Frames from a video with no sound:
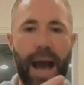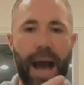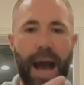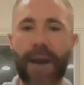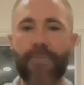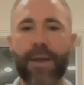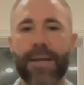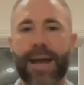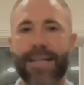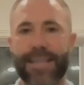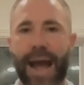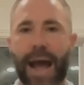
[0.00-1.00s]
I
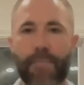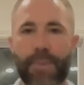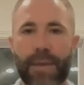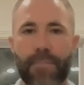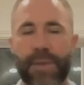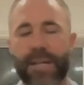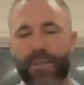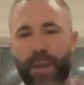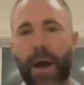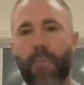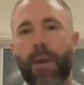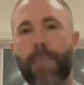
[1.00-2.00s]
recognize that I am being benched,
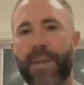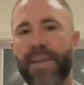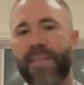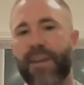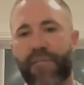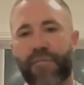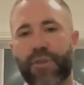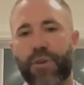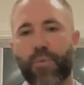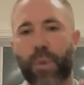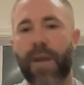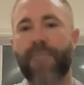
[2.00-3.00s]
but I want to be there for
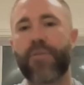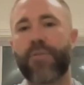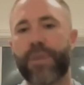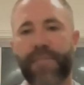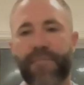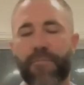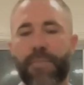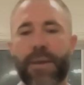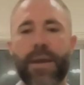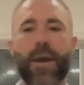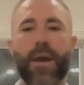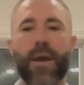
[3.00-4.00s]
you. Whatever you need from
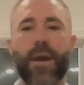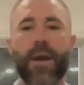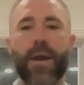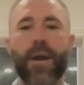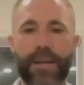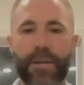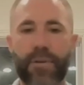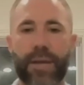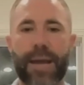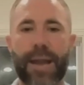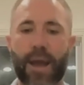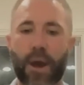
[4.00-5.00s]
me, whatever I can do
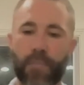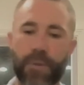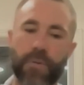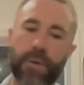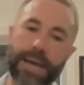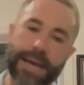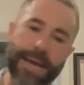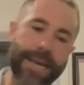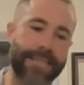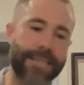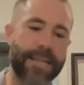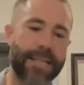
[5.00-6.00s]
to kind of help you
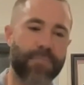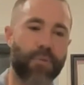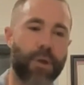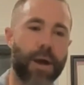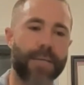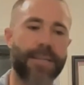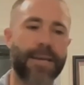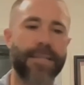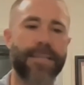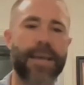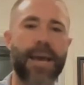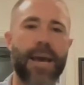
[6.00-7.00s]
ease into this
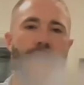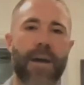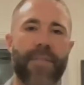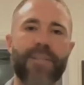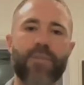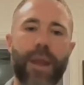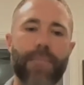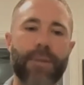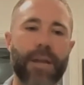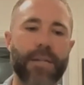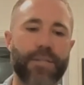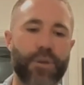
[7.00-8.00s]
process, that's what
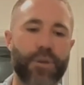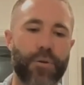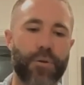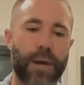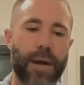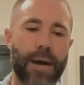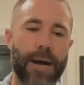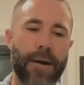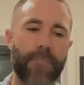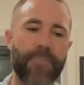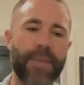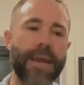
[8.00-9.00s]
I'm going to do.
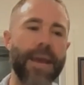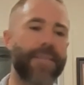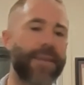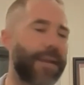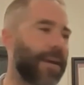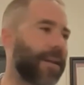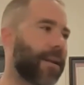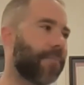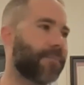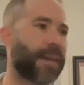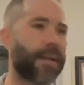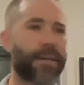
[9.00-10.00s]
And then he ended
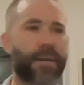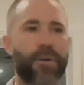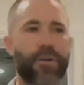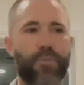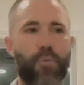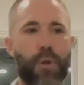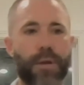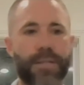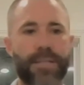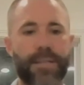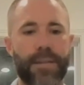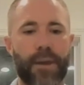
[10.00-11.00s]
up telling Coach
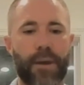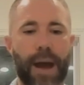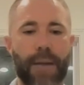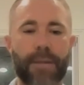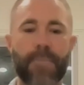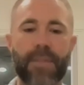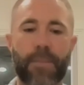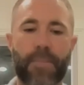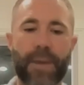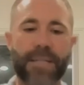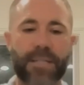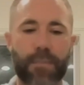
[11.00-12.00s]
Morris, I'm going to be the
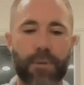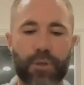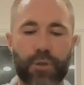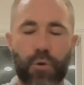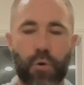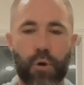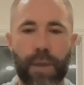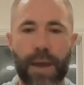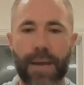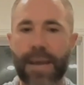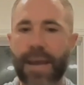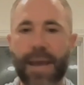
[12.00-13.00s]
best number 2
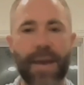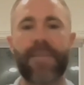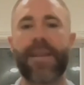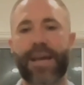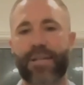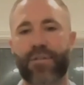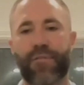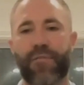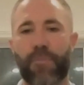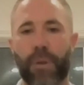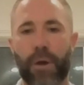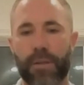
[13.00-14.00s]
quarterback in the National
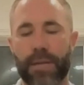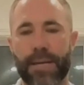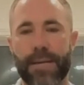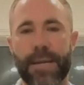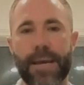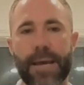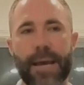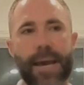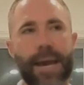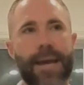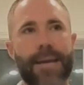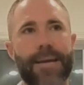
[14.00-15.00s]
Football League.
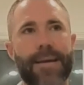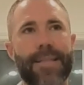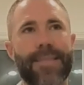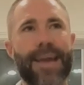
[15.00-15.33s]
And